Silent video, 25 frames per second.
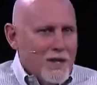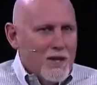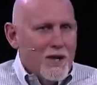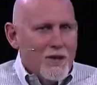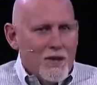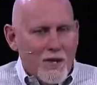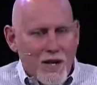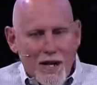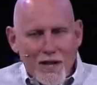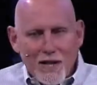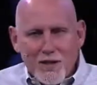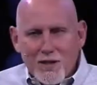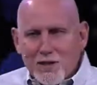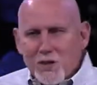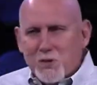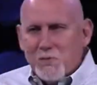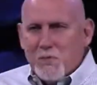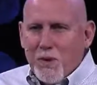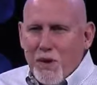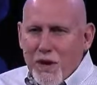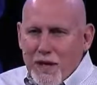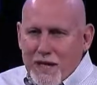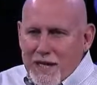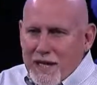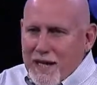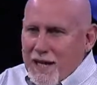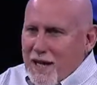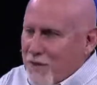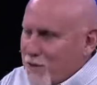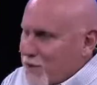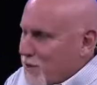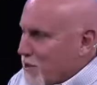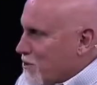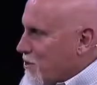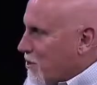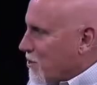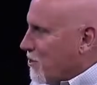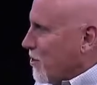Okay, let's pray
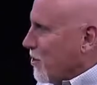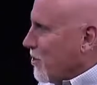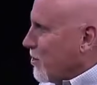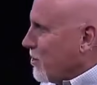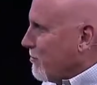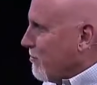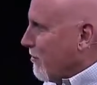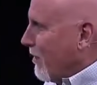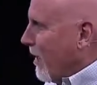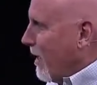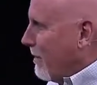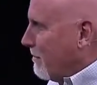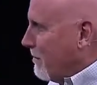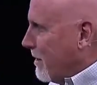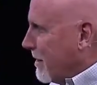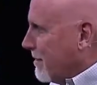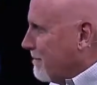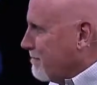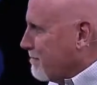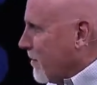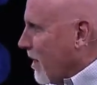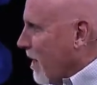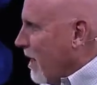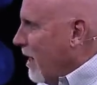together as a church family.